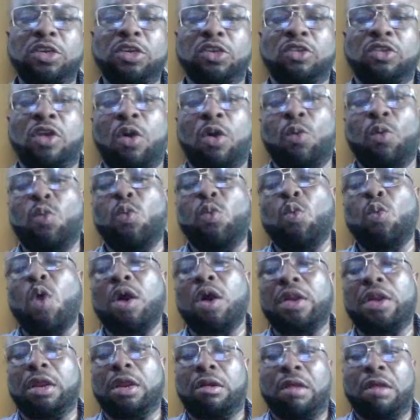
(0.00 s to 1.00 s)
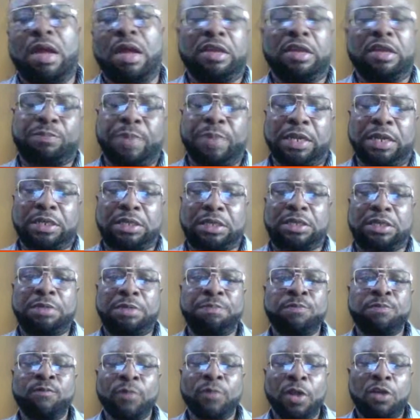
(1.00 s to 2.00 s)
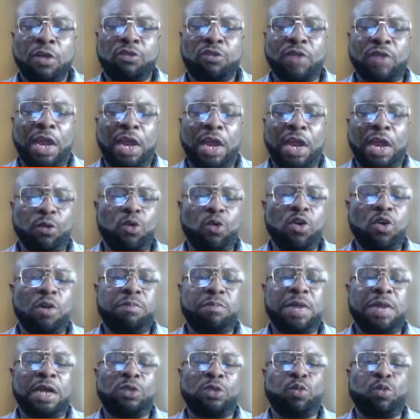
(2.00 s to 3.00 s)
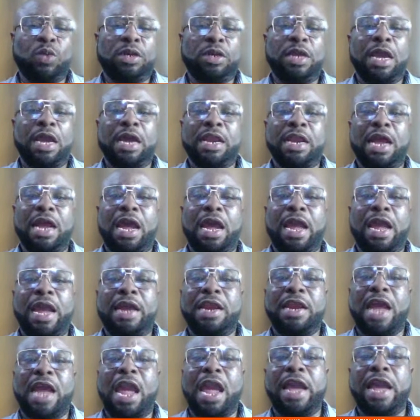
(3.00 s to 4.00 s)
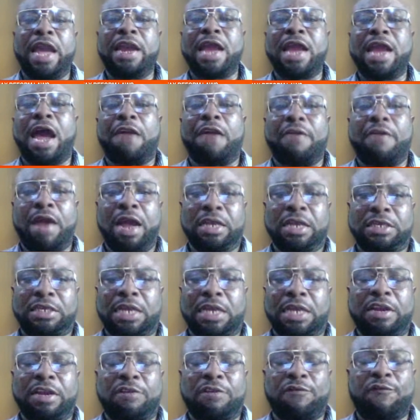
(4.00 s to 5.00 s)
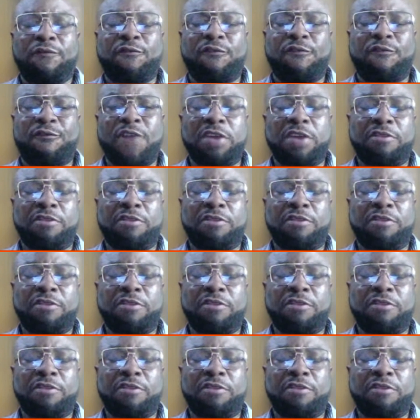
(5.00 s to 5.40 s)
what the law expects. So I do hope that with the NRS at the federal